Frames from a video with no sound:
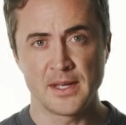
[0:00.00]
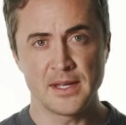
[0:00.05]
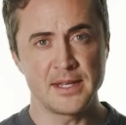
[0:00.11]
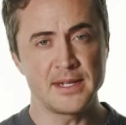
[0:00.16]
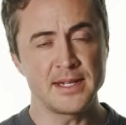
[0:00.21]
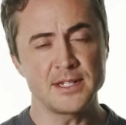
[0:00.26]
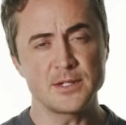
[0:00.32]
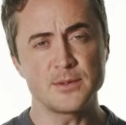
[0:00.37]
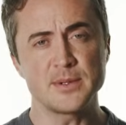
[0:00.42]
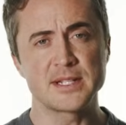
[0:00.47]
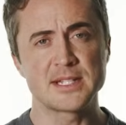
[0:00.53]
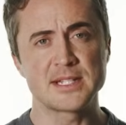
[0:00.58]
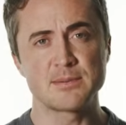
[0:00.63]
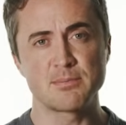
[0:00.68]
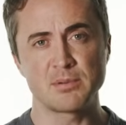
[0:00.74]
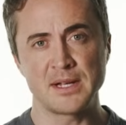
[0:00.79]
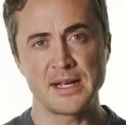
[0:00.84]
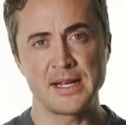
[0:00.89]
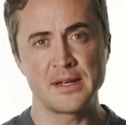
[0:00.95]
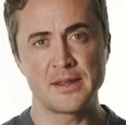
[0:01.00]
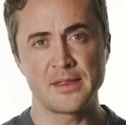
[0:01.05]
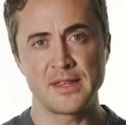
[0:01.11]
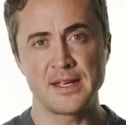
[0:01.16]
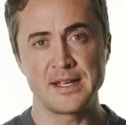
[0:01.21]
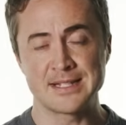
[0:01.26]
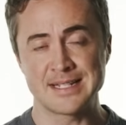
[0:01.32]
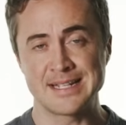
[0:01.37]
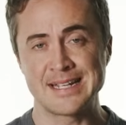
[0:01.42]
You need to explain
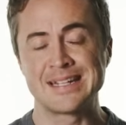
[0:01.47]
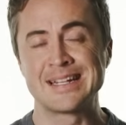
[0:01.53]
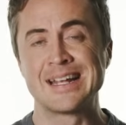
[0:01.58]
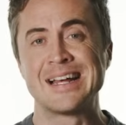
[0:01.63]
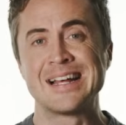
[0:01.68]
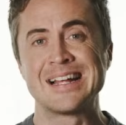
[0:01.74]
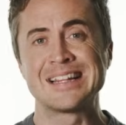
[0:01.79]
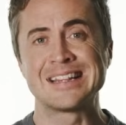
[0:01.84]
things in